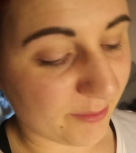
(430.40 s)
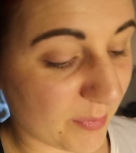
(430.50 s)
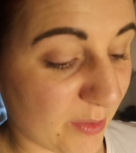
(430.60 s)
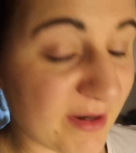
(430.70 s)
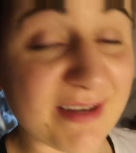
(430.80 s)

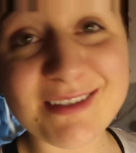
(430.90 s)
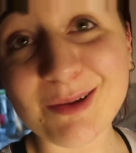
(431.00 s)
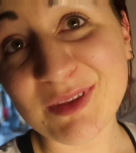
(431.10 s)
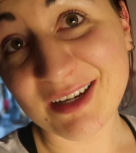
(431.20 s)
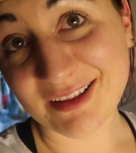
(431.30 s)
But we did
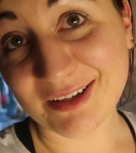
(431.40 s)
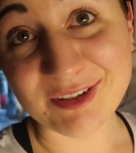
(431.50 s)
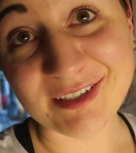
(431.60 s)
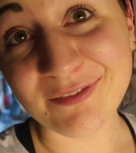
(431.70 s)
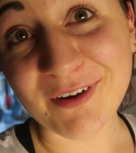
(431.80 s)
something a little
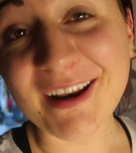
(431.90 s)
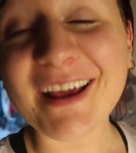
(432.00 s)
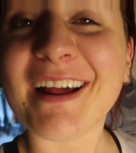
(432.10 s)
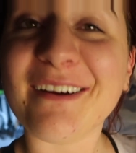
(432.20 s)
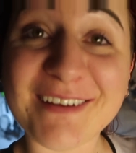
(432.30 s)
different, and
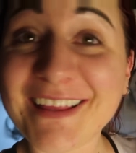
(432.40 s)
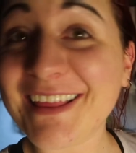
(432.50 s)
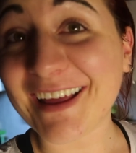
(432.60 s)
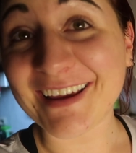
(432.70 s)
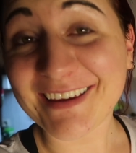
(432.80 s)
I really
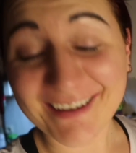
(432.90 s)
like